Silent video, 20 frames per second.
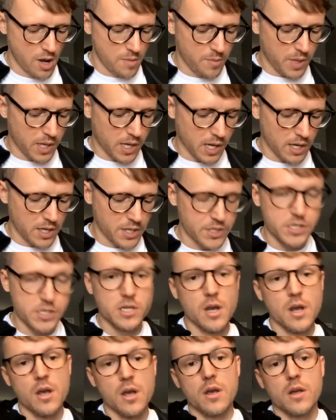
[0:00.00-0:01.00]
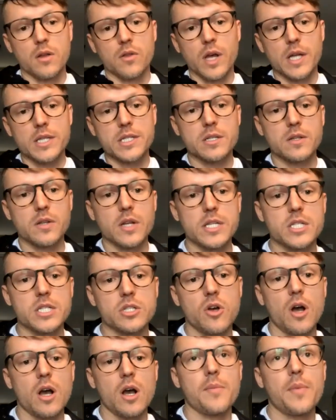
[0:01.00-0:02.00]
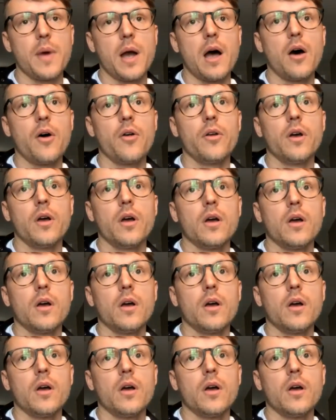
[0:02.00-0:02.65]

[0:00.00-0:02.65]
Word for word: Because let's talk about,